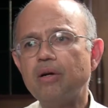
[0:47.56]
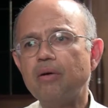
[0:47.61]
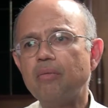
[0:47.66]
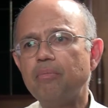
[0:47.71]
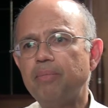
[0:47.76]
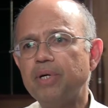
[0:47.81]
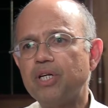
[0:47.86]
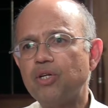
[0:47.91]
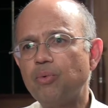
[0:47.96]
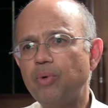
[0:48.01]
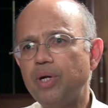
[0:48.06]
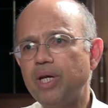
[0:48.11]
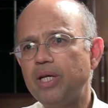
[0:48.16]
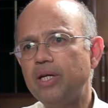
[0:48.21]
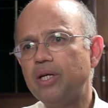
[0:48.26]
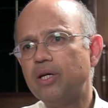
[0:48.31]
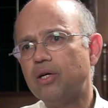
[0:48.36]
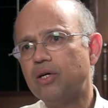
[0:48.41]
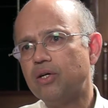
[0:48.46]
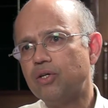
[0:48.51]

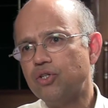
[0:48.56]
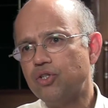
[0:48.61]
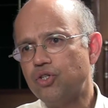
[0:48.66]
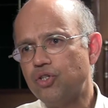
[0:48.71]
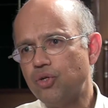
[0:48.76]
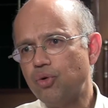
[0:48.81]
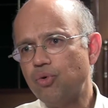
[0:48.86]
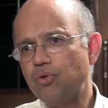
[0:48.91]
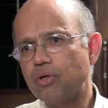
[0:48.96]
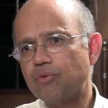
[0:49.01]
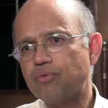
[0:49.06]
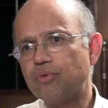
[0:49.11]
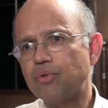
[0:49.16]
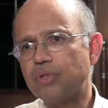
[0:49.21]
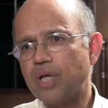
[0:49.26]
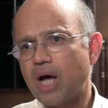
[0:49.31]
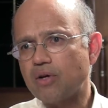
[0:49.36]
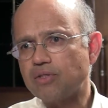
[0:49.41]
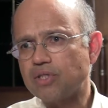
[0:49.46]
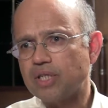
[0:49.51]
between June of
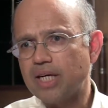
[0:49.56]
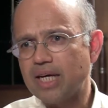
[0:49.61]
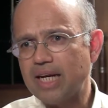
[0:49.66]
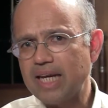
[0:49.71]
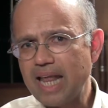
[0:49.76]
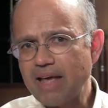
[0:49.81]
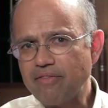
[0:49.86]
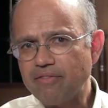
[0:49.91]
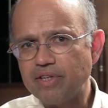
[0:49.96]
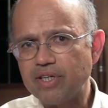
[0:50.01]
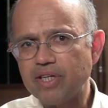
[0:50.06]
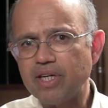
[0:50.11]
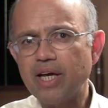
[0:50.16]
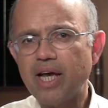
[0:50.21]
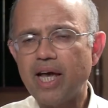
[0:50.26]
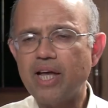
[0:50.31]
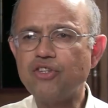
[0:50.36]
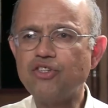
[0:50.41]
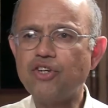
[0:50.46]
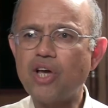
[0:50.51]
2011
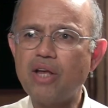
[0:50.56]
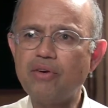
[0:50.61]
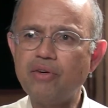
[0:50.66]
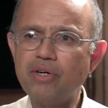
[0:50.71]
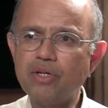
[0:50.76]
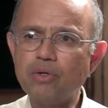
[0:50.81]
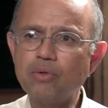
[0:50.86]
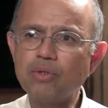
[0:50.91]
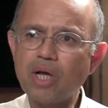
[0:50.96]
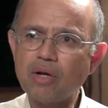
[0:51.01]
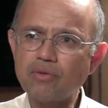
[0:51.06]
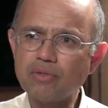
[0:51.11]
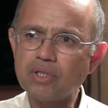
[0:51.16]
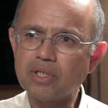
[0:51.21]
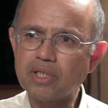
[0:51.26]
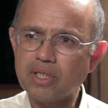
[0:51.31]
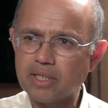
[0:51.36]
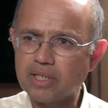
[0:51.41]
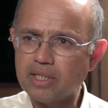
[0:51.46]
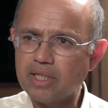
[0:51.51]
and January
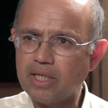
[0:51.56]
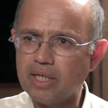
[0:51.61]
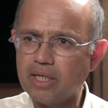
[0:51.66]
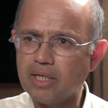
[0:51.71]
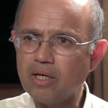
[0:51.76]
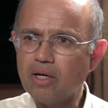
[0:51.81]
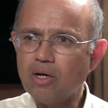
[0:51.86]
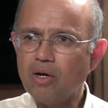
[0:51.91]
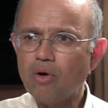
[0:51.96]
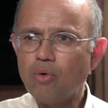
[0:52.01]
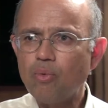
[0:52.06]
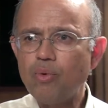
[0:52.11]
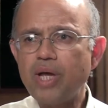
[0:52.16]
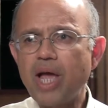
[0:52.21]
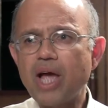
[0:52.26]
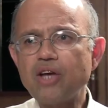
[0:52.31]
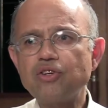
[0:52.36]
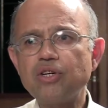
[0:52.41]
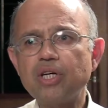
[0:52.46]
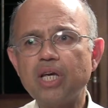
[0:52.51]
2013, we
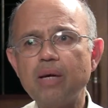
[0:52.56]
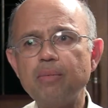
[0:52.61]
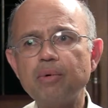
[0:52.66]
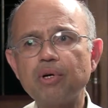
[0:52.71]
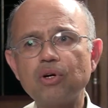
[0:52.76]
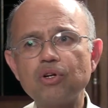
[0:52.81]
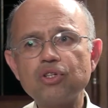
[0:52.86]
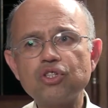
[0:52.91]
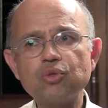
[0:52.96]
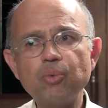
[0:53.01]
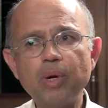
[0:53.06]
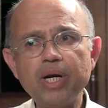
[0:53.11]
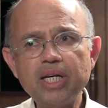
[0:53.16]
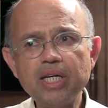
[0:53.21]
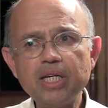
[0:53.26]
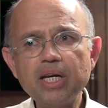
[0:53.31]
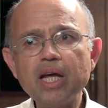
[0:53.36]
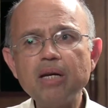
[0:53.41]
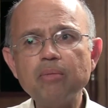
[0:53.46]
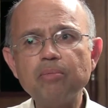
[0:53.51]
actually came across
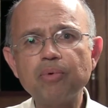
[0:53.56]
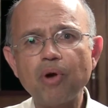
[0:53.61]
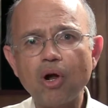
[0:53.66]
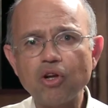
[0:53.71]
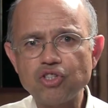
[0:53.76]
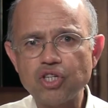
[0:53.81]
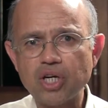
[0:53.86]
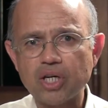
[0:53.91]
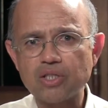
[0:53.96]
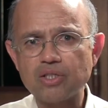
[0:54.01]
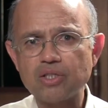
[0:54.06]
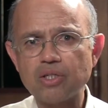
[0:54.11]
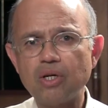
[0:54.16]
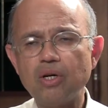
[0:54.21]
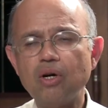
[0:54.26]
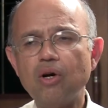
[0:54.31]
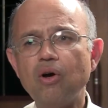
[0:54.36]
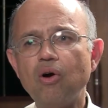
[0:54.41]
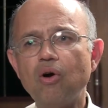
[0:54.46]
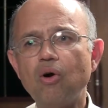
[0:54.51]
29 projects
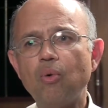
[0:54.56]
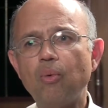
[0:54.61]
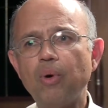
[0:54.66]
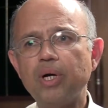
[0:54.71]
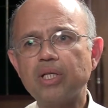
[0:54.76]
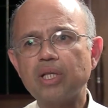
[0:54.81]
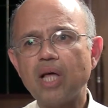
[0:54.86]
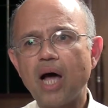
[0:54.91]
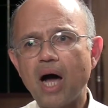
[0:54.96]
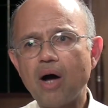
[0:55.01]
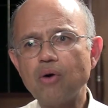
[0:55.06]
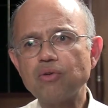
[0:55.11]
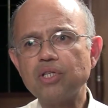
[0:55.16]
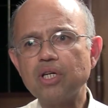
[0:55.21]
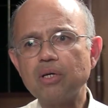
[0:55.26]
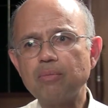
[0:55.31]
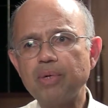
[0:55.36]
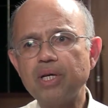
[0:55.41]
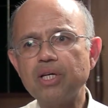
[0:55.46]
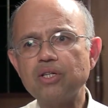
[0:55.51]
with
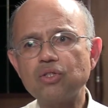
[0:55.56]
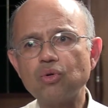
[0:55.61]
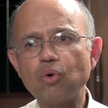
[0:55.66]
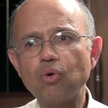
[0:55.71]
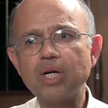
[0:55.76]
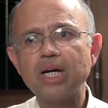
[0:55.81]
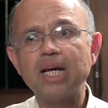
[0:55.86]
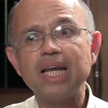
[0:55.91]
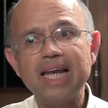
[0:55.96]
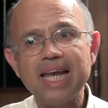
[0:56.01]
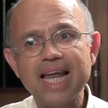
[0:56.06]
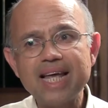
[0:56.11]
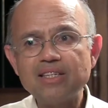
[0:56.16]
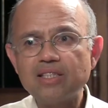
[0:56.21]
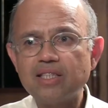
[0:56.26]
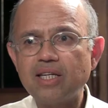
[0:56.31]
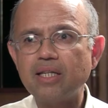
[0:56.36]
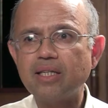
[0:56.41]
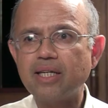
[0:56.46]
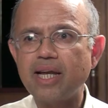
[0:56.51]
housing being sold at less
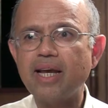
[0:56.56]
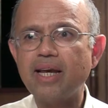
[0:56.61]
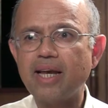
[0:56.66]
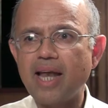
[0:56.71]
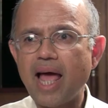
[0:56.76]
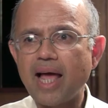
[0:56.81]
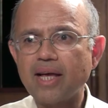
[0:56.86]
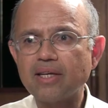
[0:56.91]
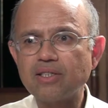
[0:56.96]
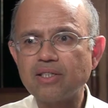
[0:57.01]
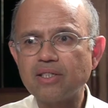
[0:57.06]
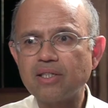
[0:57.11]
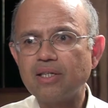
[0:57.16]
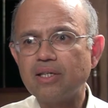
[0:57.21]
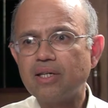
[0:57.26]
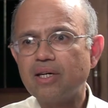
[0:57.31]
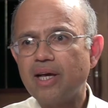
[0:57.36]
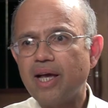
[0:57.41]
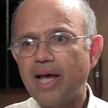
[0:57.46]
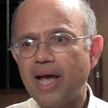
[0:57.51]
than 10 lakhs.
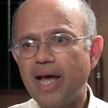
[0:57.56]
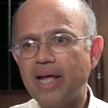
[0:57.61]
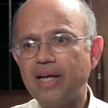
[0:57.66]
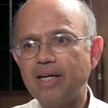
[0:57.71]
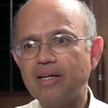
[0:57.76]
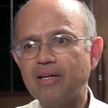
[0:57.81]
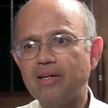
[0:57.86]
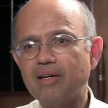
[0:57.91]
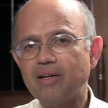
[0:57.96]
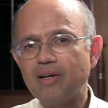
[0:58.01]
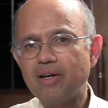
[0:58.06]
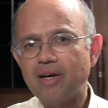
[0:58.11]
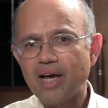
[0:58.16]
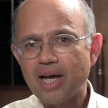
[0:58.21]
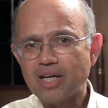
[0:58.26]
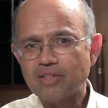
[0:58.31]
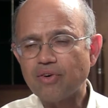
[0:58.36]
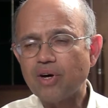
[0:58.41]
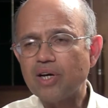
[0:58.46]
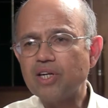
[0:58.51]
And
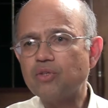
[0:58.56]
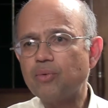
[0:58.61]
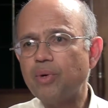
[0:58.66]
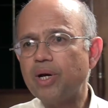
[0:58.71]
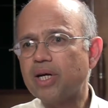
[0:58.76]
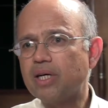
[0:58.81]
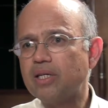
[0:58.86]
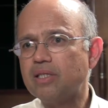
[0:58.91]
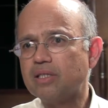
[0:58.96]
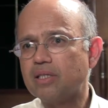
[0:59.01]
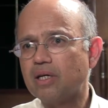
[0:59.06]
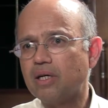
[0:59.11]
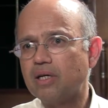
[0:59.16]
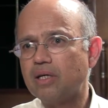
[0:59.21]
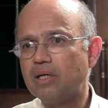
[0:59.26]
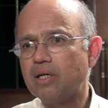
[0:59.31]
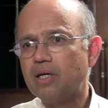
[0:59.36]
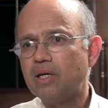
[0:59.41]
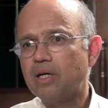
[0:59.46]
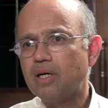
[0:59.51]
as far as we're concerned,
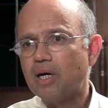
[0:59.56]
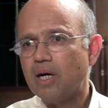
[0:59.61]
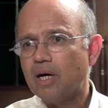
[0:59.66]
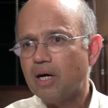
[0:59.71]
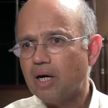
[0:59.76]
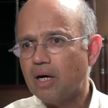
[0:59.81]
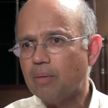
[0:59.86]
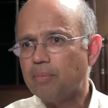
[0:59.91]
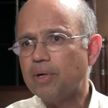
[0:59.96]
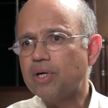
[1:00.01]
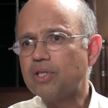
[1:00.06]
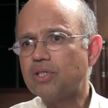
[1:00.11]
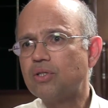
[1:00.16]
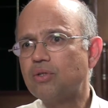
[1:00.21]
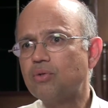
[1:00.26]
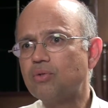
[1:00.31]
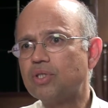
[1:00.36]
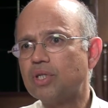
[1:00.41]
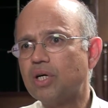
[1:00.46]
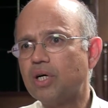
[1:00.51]
a person
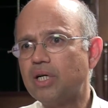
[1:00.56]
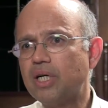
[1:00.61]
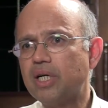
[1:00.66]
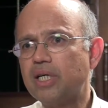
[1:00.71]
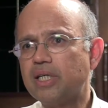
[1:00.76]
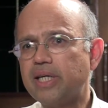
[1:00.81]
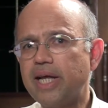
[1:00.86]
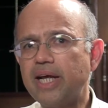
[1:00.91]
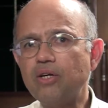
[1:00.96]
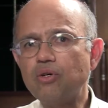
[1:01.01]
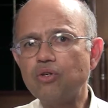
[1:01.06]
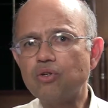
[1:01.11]
who's earning 10 to